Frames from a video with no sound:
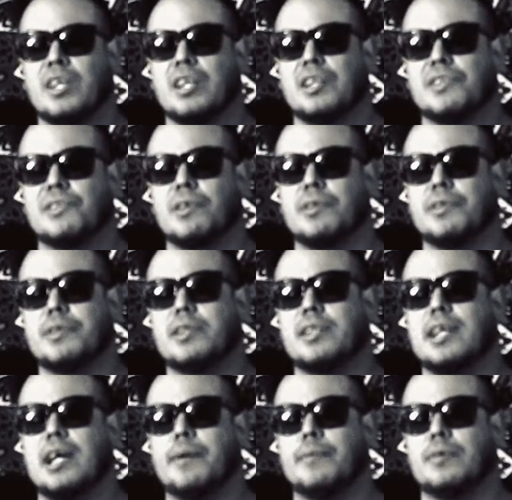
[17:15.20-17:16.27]
So due to
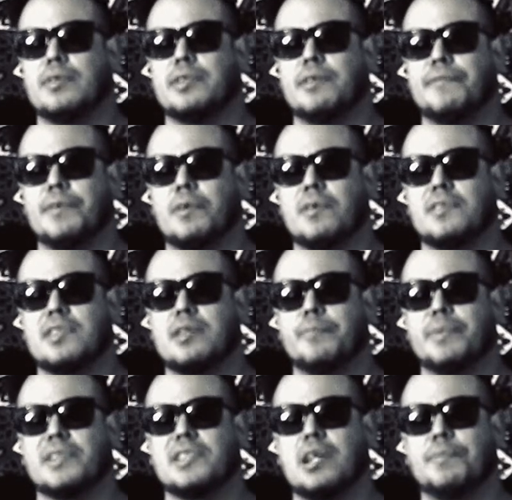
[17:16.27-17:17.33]
that difficulty in
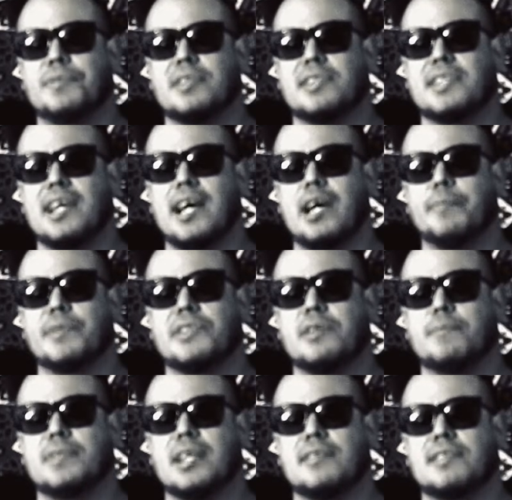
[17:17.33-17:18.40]
perception of time, or
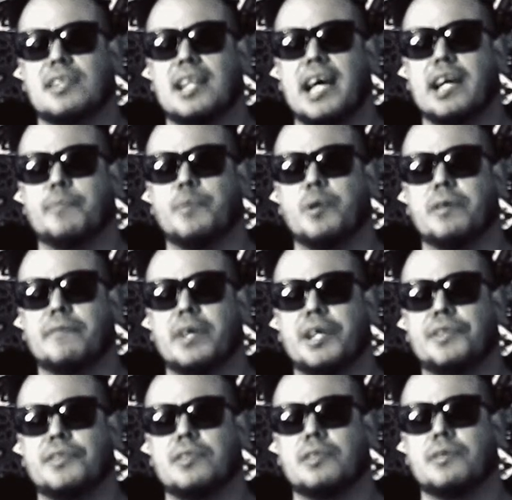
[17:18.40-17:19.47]
sometimes the lack of
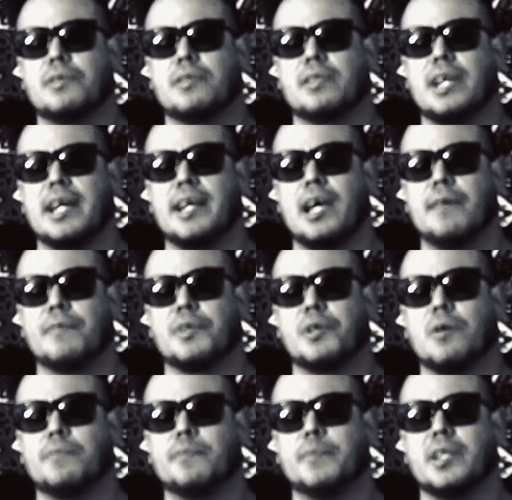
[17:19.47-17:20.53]
motivation due to not having
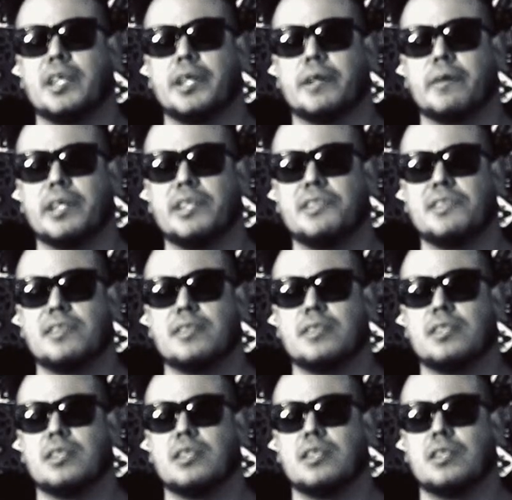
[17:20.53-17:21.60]
dopamine increased,
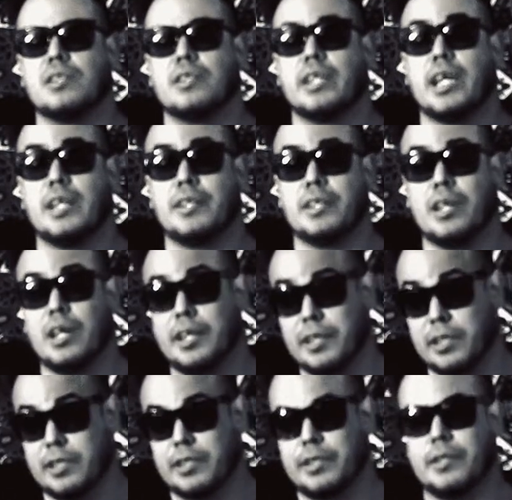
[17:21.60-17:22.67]
and the
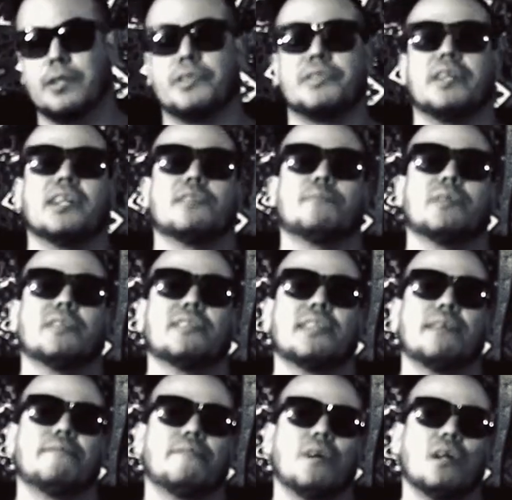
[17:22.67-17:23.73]
other neurotransmitters
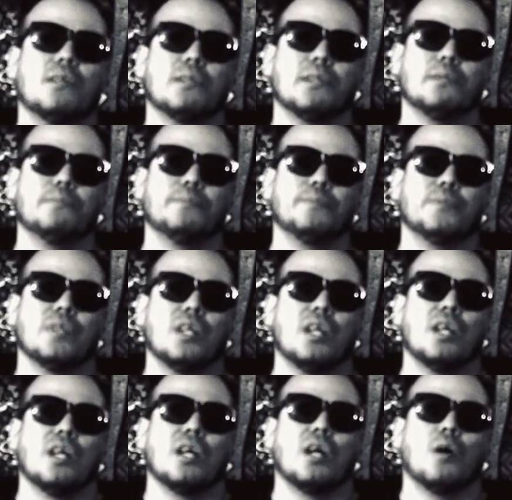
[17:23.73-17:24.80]
that follow,
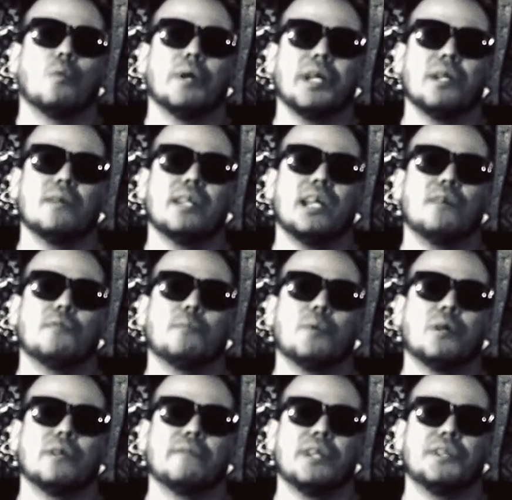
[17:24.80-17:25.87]
we don't have the
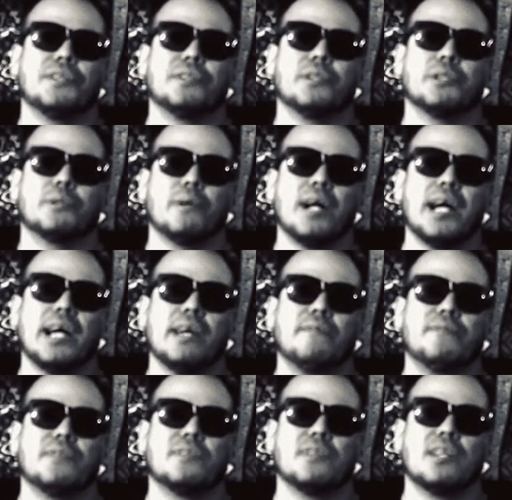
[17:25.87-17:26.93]
motivation or
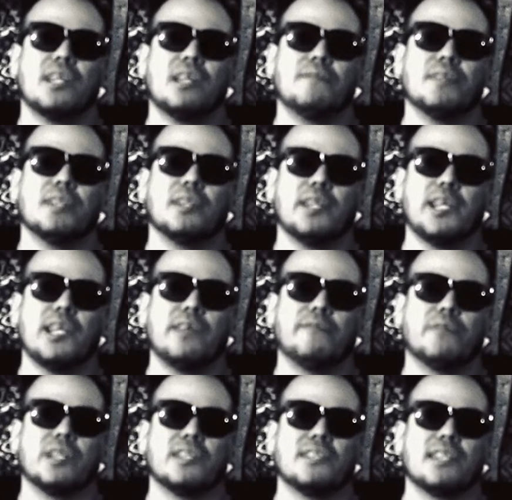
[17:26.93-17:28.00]
drive to even leave
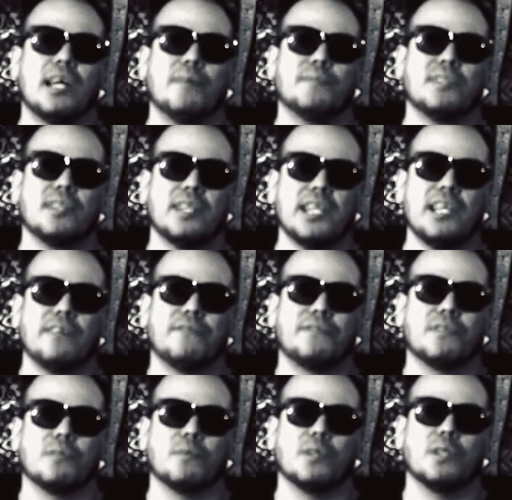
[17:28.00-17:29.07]
when it's time to leave.
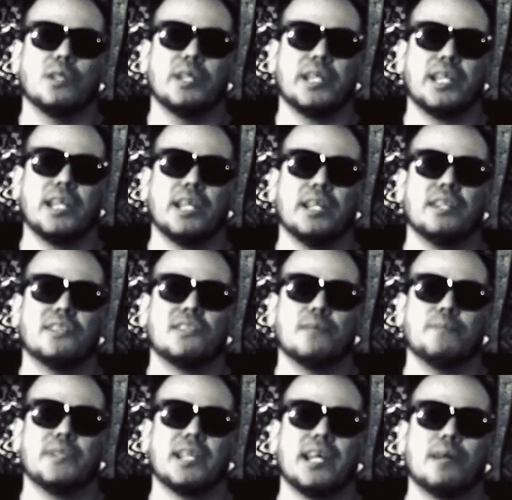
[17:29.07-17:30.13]
So we're looking
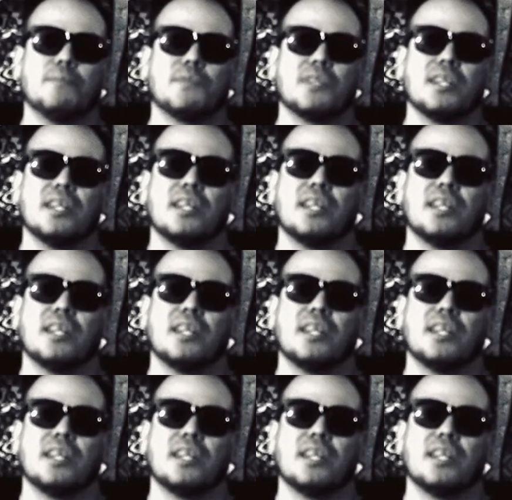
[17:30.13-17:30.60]
sometimes